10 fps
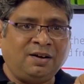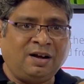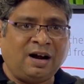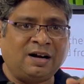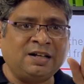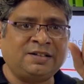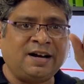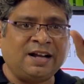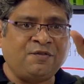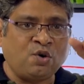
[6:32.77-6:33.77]
Understand?
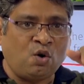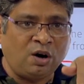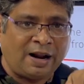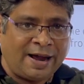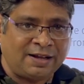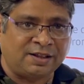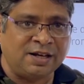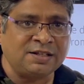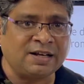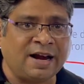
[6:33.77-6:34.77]
If you go like
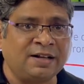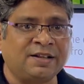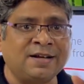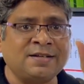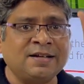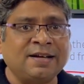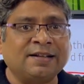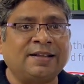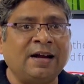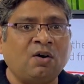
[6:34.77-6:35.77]
this and this,
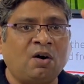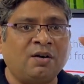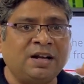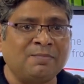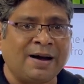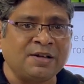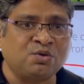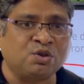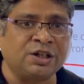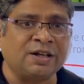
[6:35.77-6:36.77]
then only my
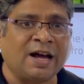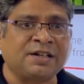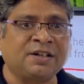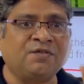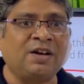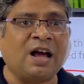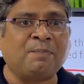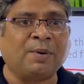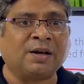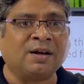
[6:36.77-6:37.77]
switching action will
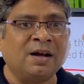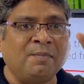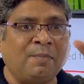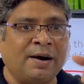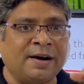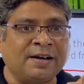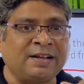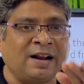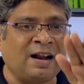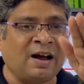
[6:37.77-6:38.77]
happen. But it is
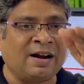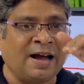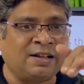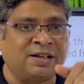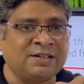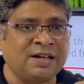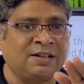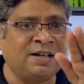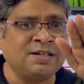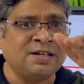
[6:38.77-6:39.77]
like this and
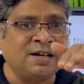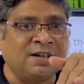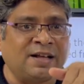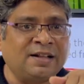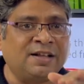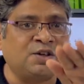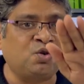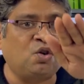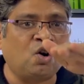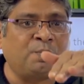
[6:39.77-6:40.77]
this, then there should
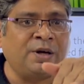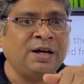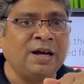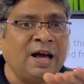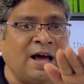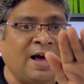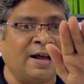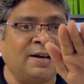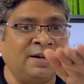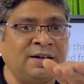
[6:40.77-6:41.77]
not be
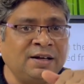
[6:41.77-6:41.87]
any